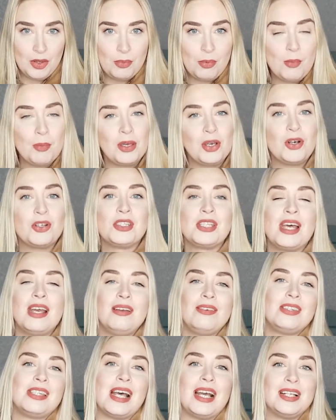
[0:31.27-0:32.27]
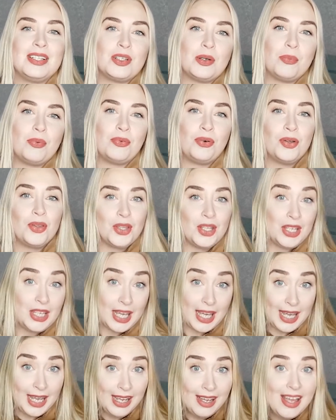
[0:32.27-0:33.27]
but because I have signed up for the
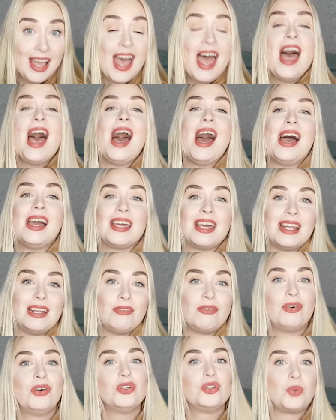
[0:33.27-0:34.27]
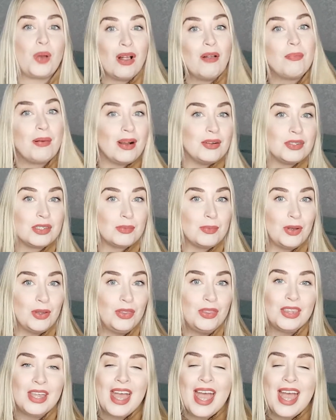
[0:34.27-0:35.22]
year, I get it for £12 a month,